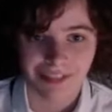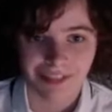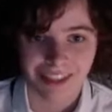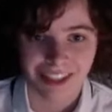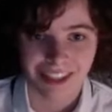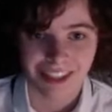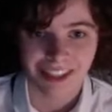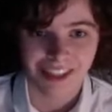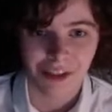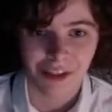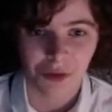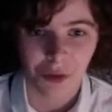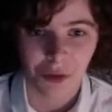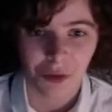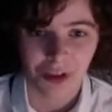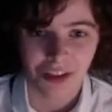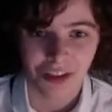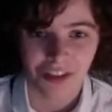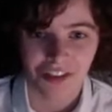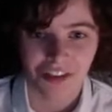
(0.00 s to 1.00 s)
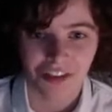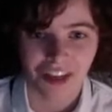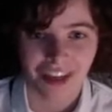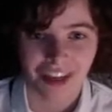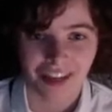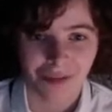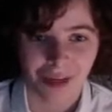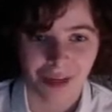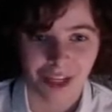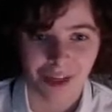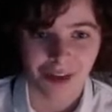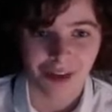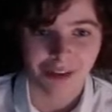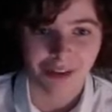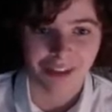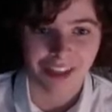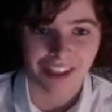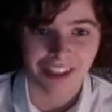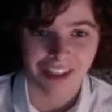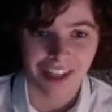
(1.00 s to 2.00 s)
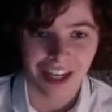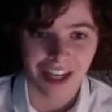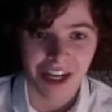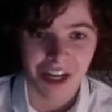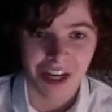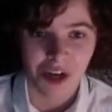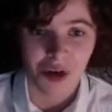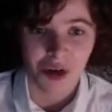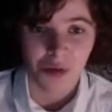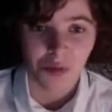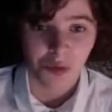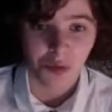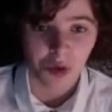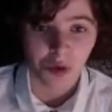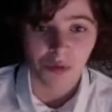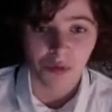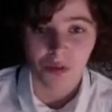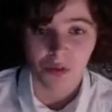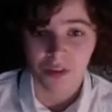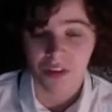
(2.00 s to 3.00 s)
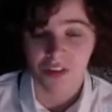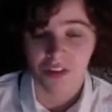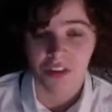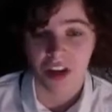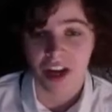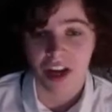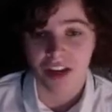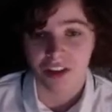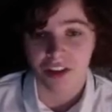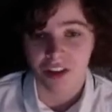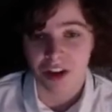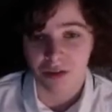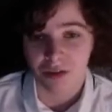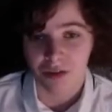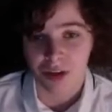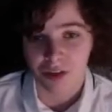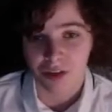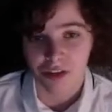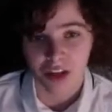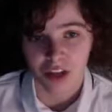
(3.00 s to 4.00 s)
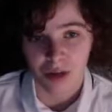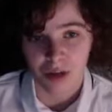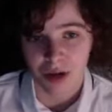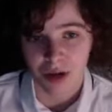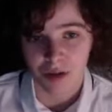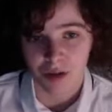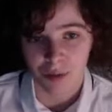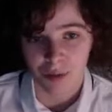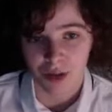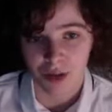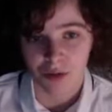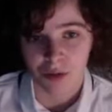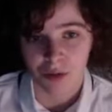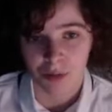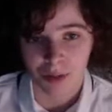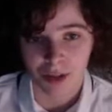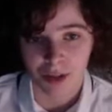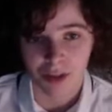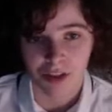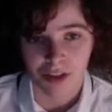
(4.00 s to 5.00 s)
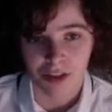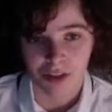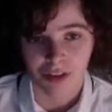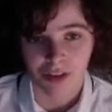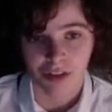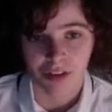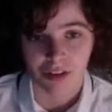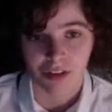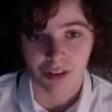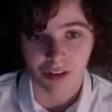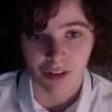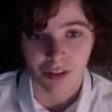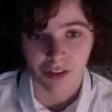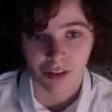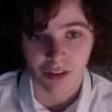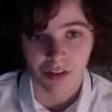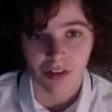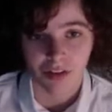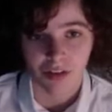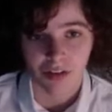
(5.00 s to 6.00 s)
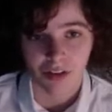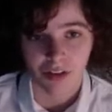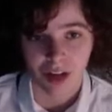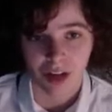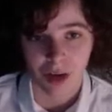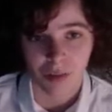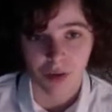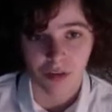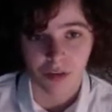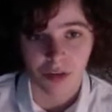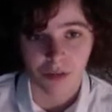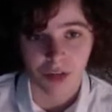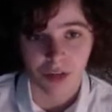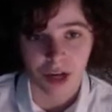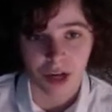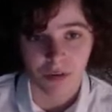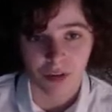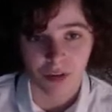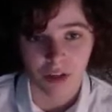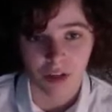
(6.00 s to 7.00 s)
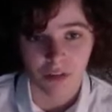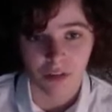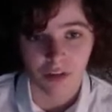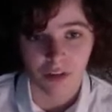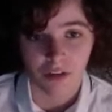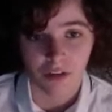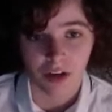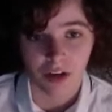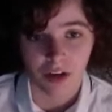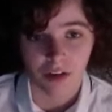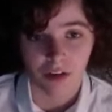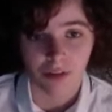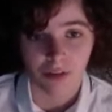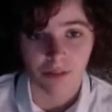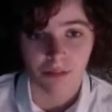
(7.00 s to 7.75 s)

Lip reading: You don't understand, my young friend. Moves of this kind are not rushed at by responsible politicians. I must have time for consideration.